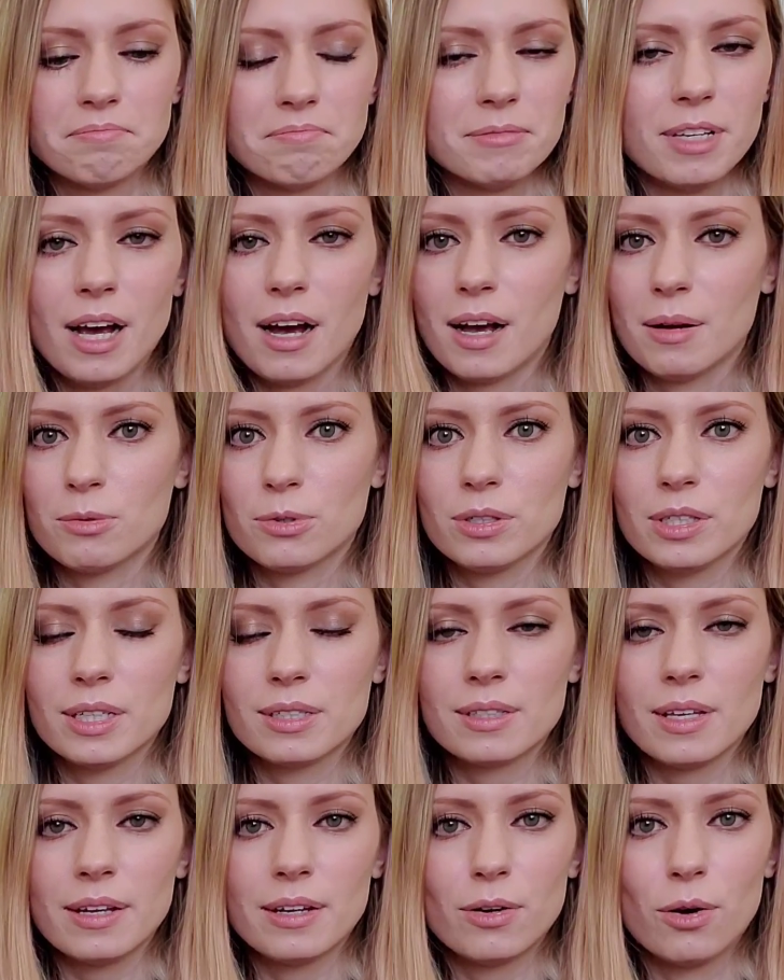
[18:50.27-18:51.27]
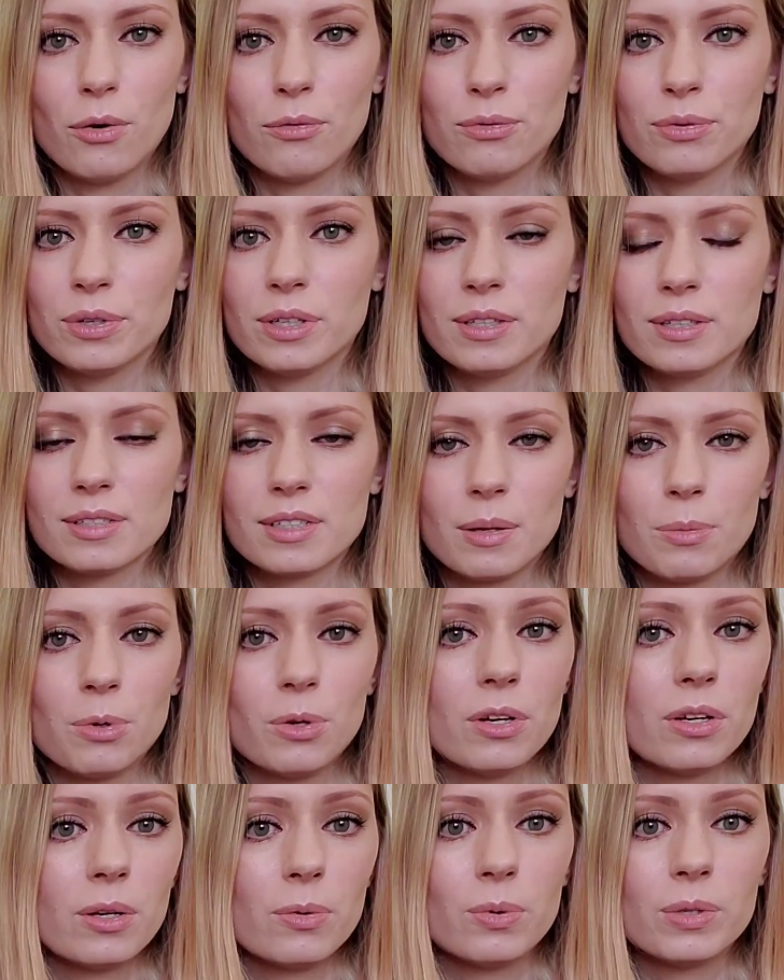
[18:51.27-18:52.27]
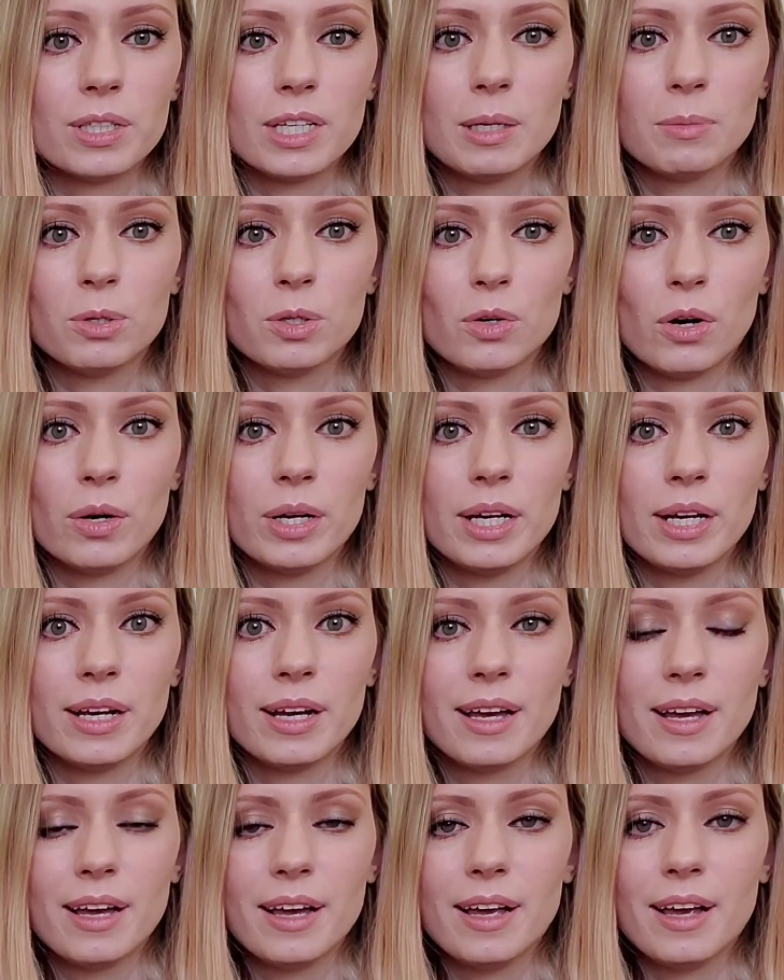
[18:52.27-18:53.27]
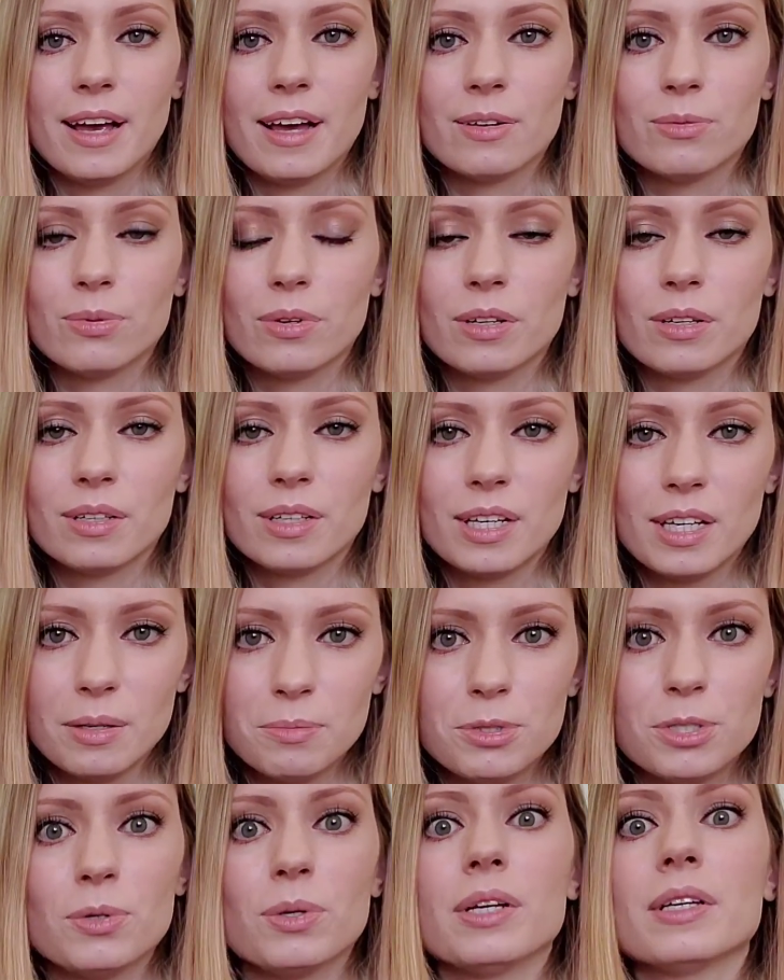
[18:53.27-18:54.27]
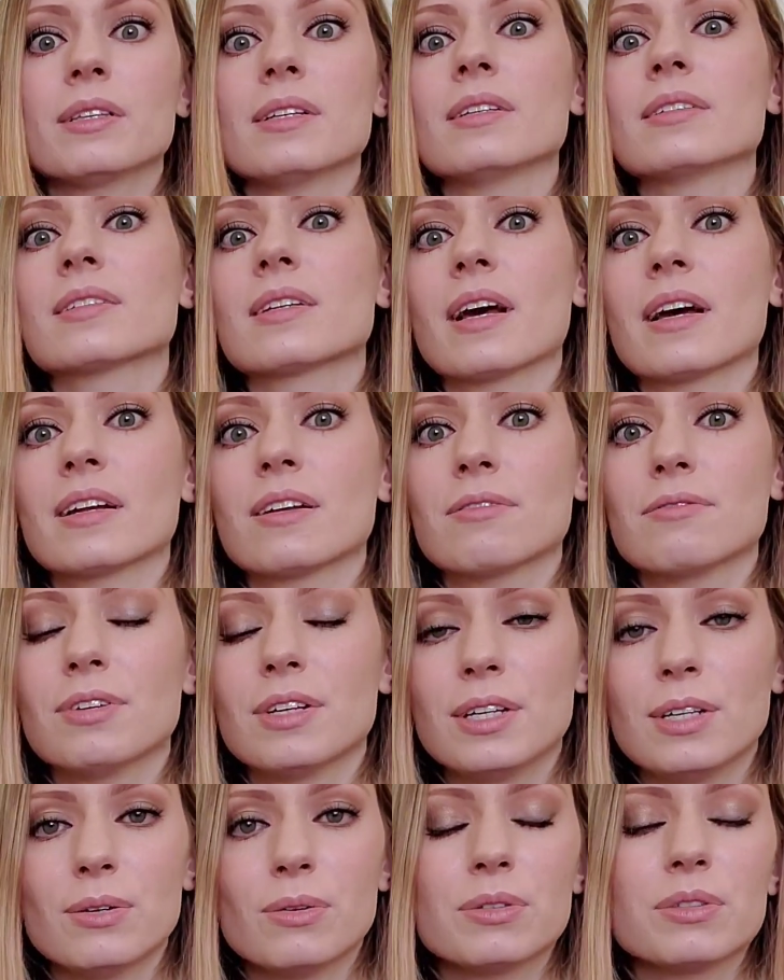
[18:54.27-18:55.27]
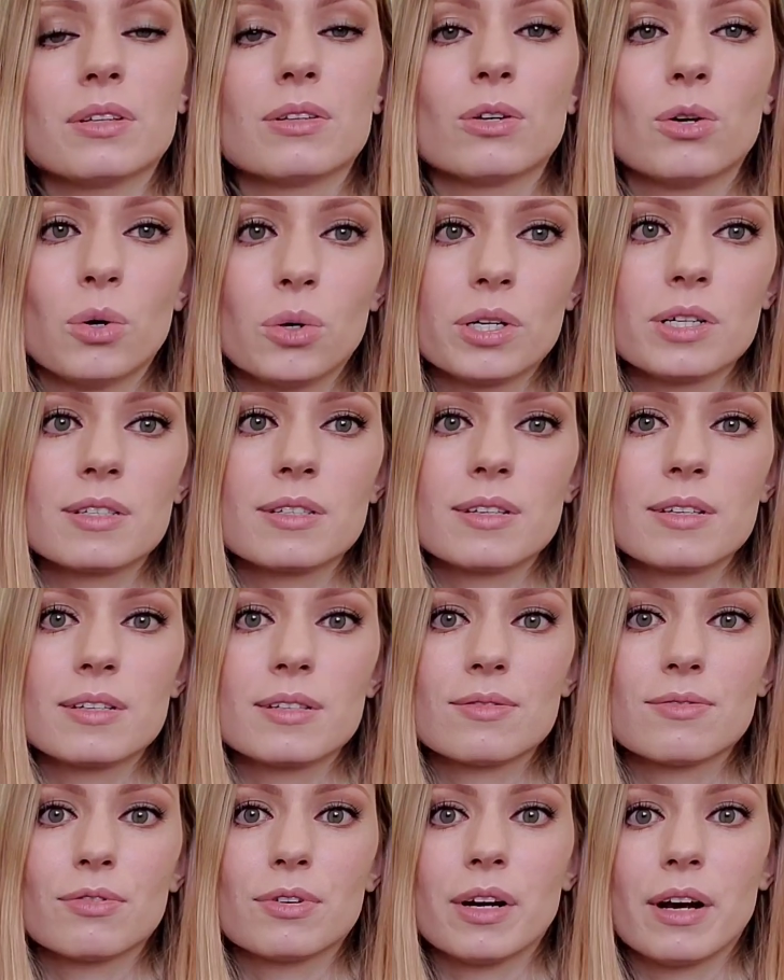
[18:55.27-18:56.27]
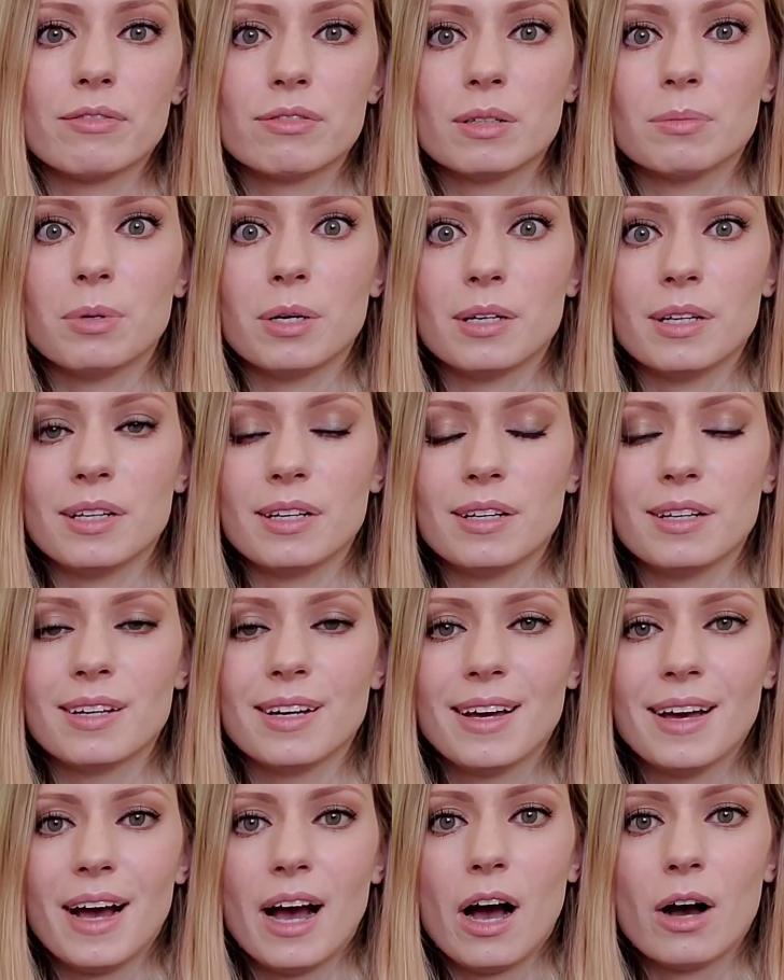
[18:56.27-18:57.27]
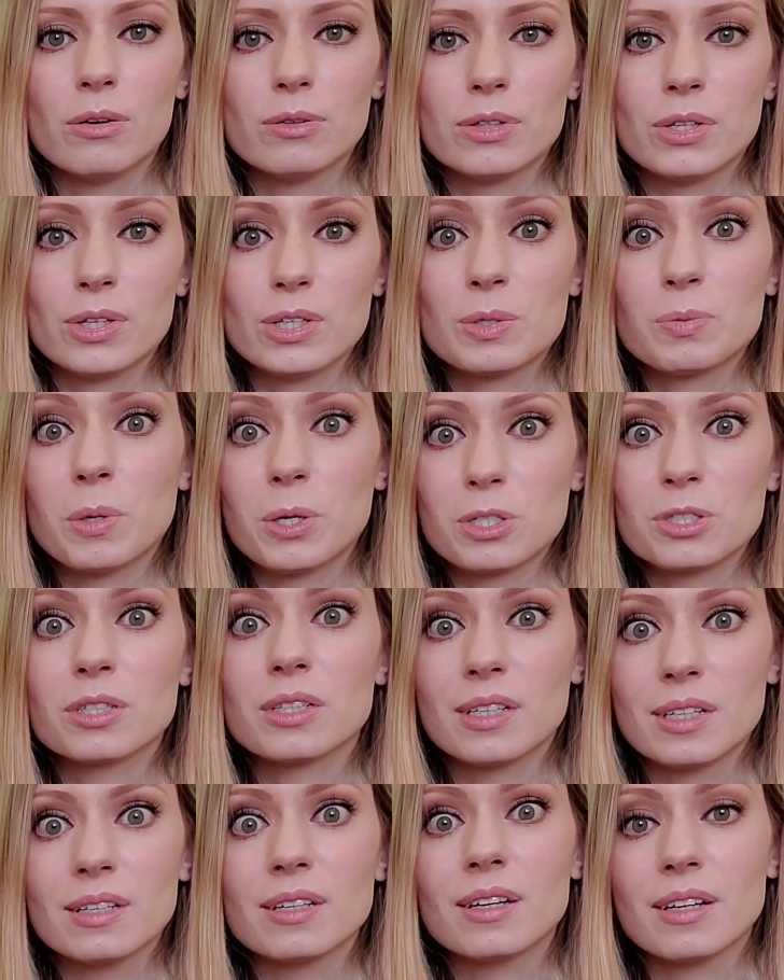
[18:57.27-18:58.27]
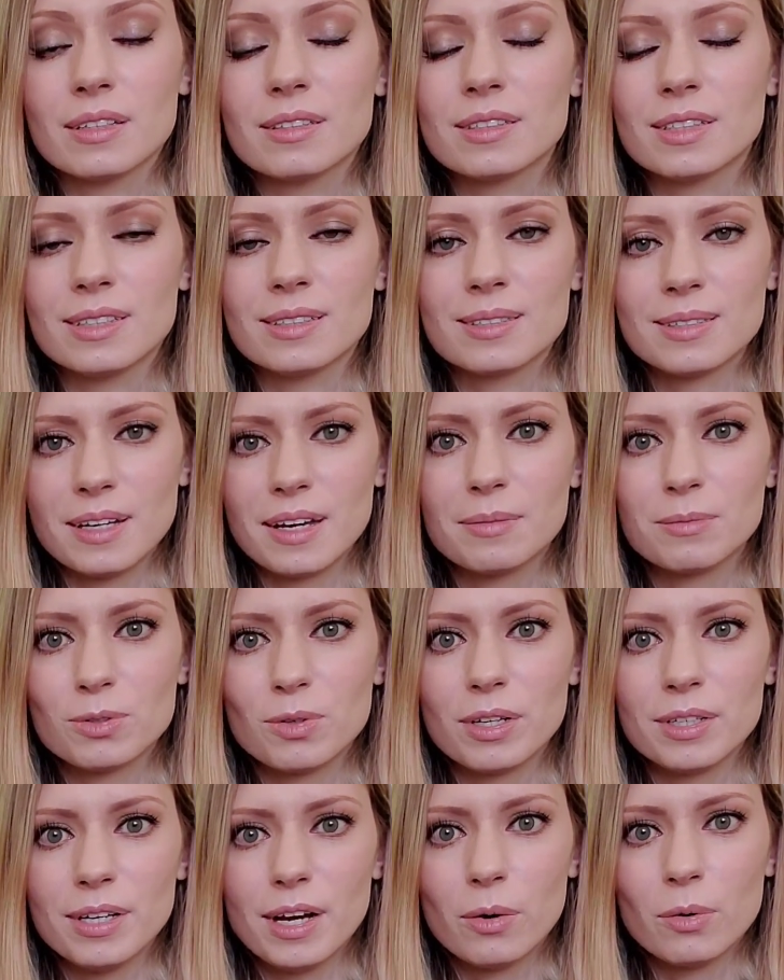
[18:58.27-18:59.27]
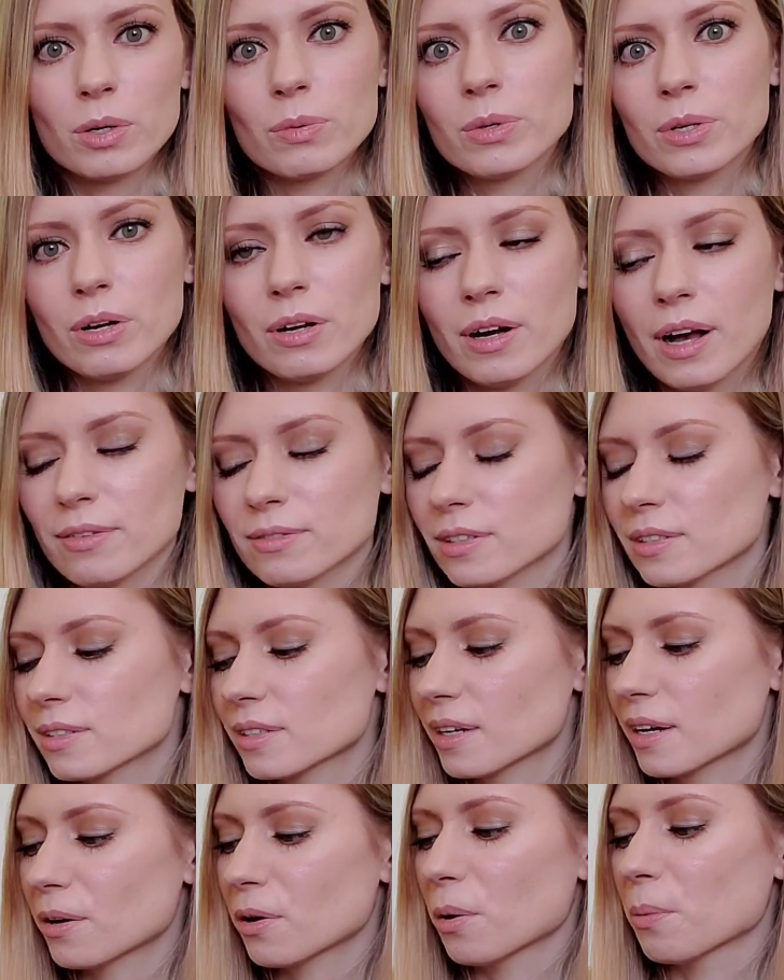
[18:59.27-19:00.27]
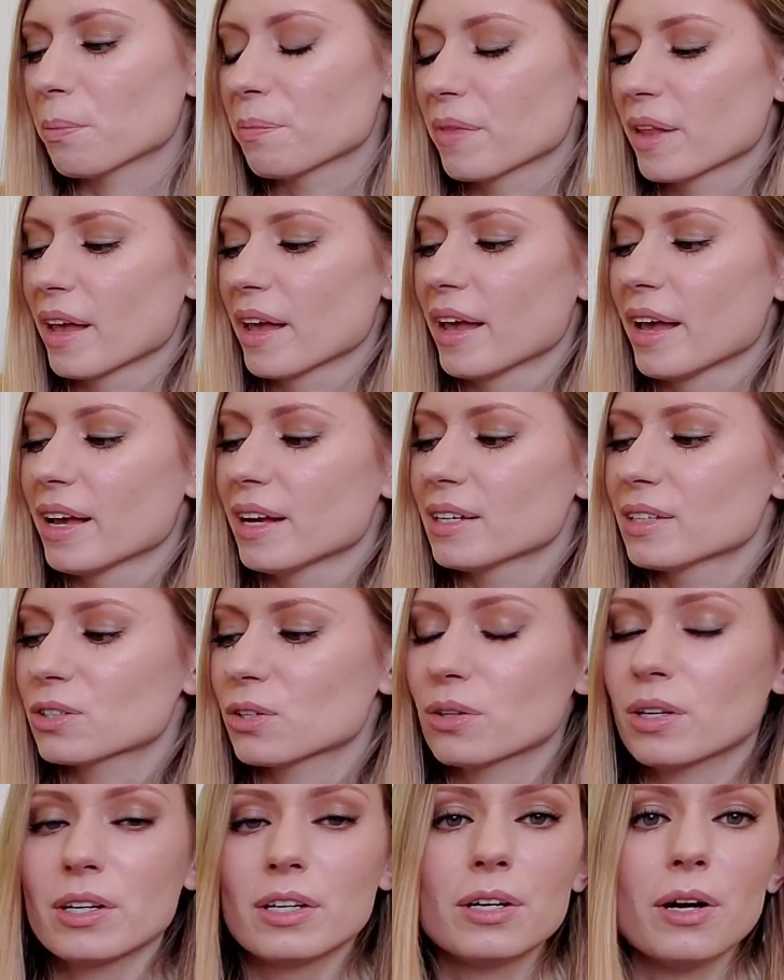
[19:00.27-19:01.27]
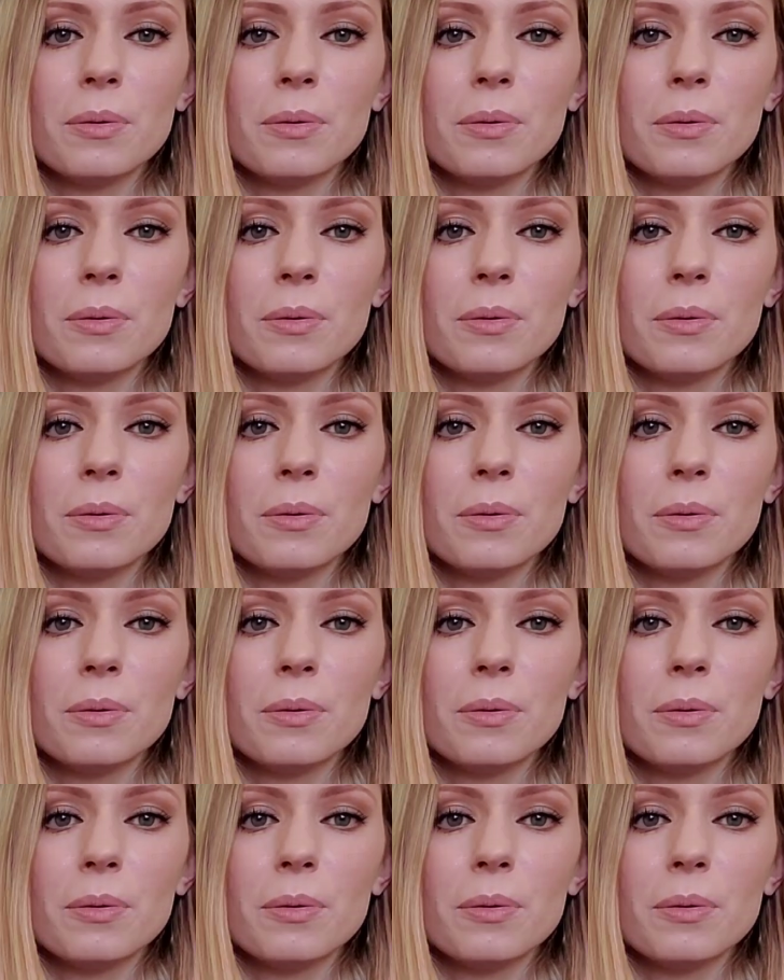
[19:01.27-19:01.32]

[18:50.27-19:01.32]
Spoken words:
Yeah, I'm really excited. Hopefully this community will keep growing, and we'll keep doing these kind of videos and courses for everybody out there, especially in these times right now where we all have to sit at home. So there you